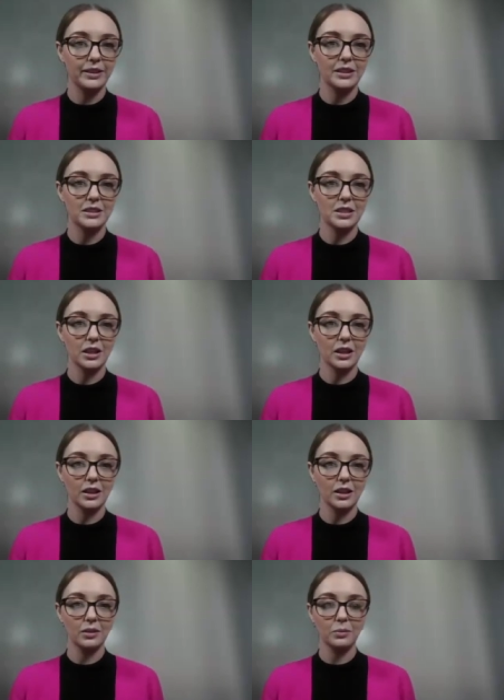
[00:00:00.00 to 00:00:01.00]
is mm. the
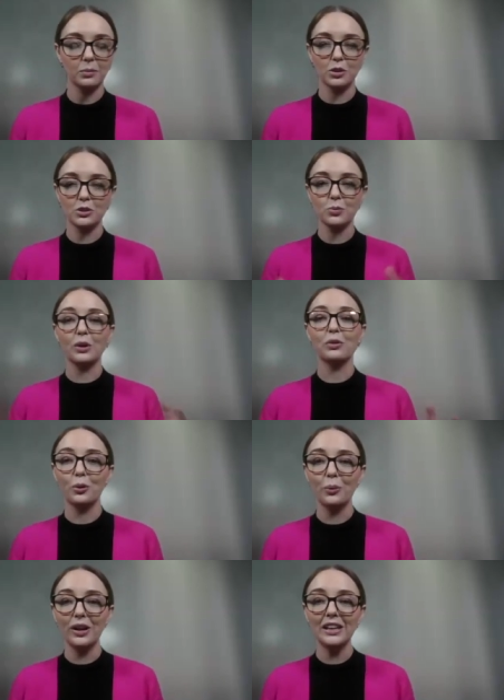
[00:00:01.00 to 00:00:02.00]
most well
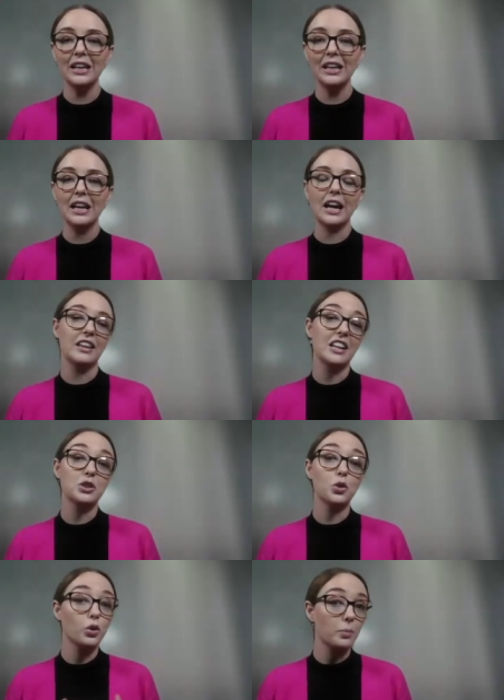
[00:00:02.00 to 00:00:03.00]
known one. Uh, and that's
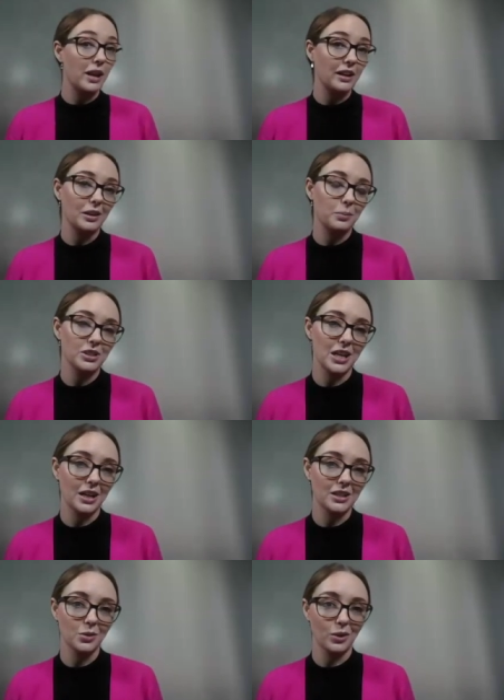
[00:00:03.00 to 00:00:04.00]
automatically
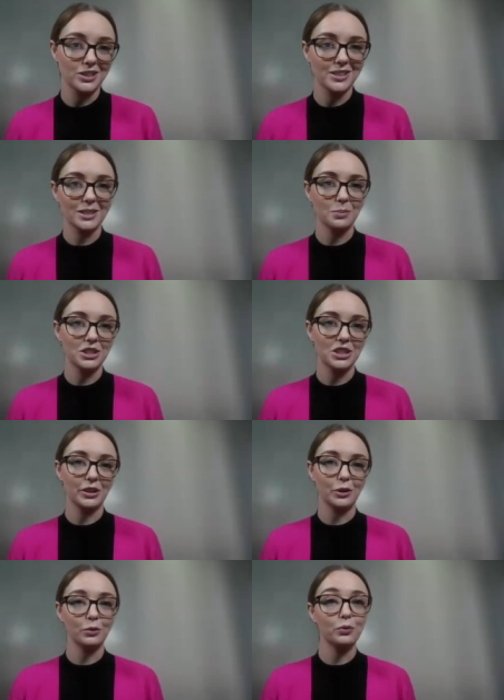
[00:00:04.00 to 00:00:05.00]
protected once it's in
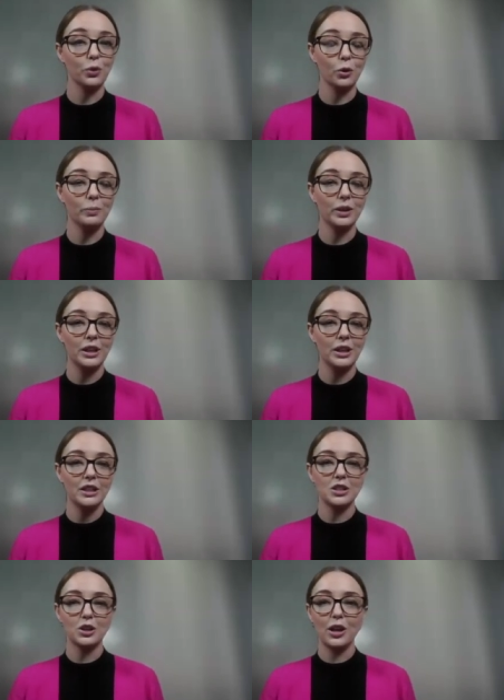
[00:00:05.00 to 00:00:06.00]
material form.
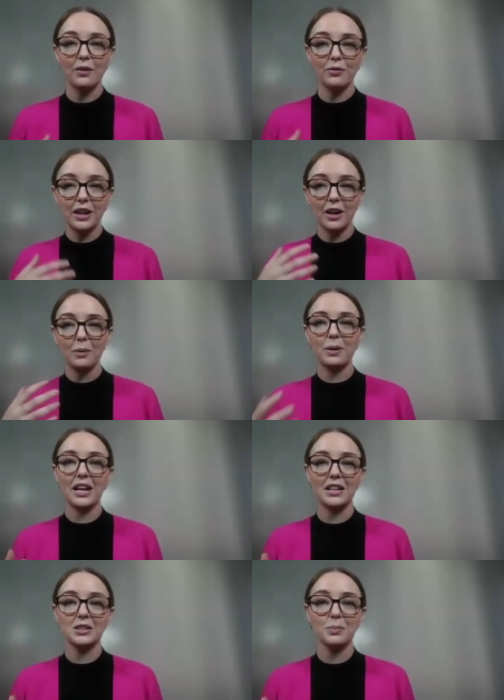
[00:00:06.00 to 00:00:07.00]
So you have that
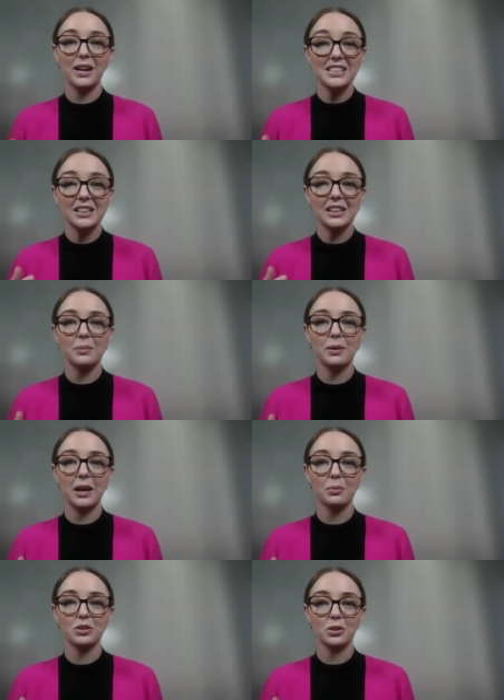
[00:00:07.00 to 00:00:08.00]
IP to basically be
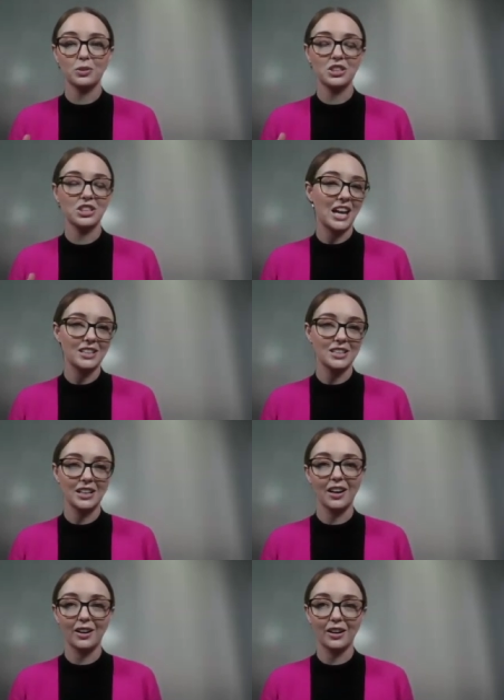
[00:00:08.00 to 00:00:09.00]
able to protect and
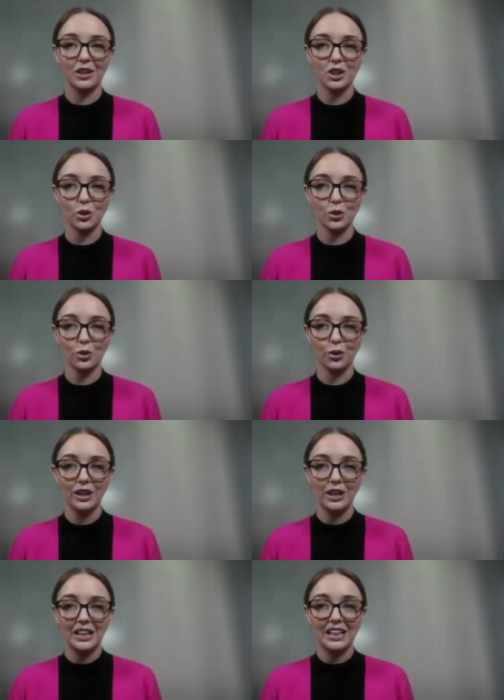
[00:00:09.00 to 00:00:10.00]
encourage your
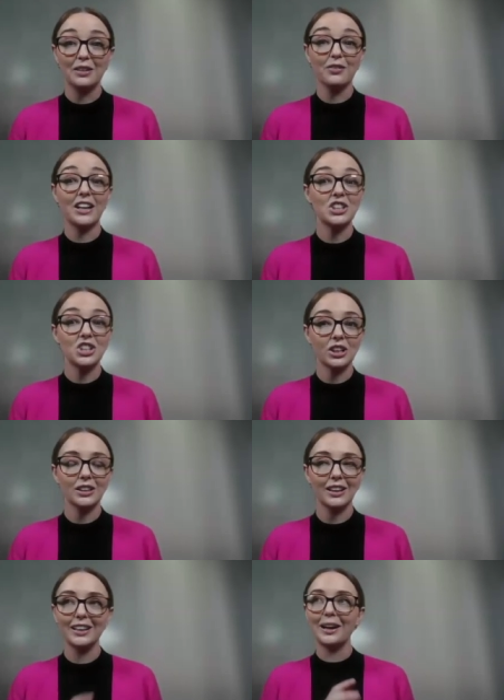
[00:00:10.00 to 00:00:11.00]
innovation.
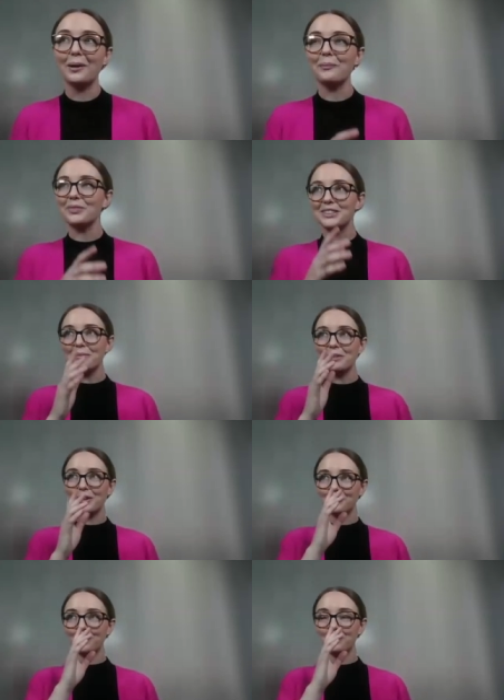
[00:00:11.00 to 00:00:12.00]
And um,
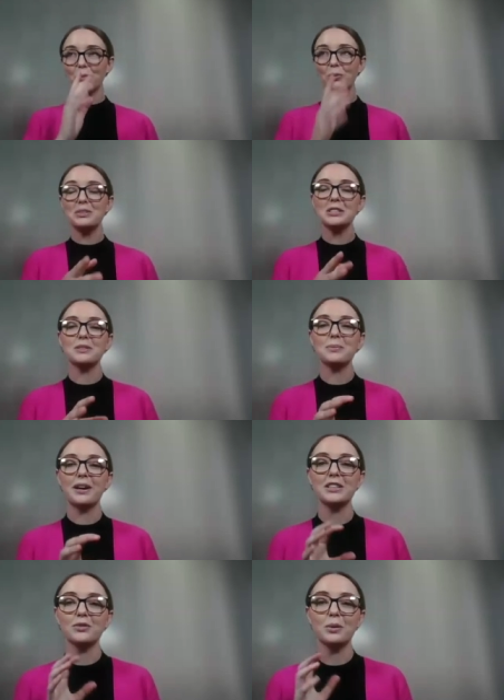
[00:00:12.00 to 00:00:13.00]
something from the women's
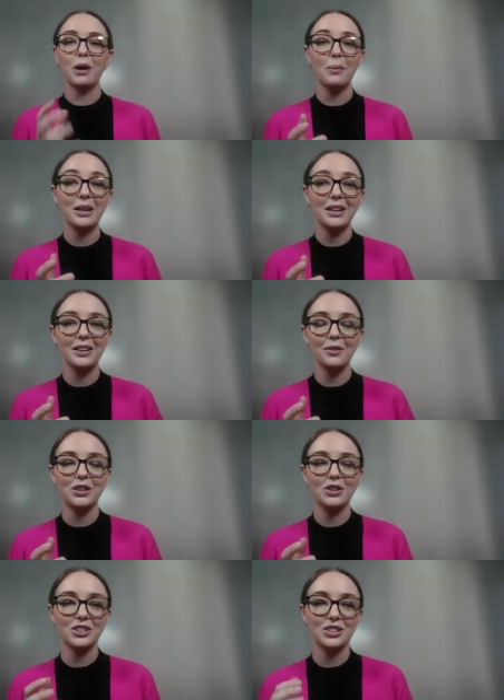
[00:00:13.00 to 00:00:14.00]
perspective that might be of
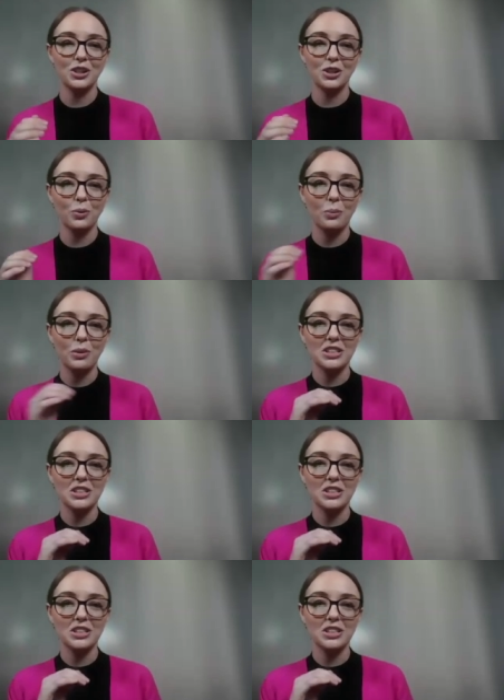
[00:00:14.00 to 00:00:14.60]
interest to you when we